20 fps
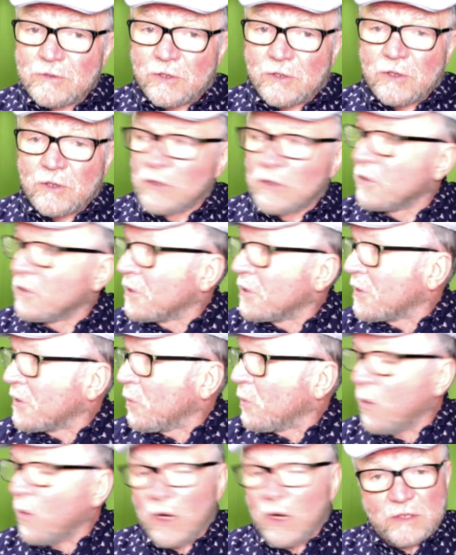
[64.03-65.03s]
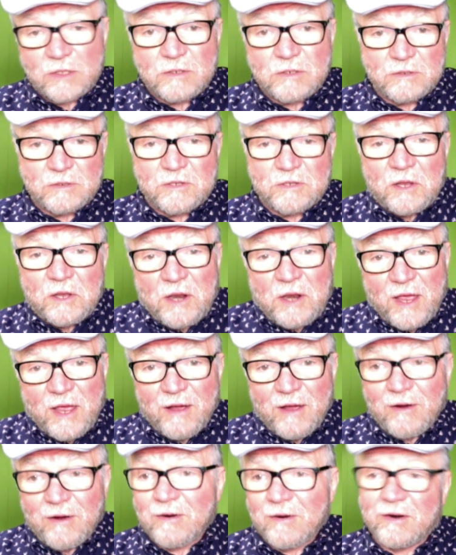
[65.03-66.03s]
are good-looking watches, and they
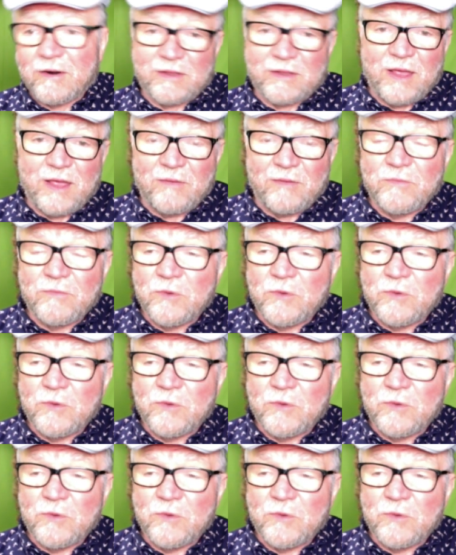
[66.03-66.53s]
are. They have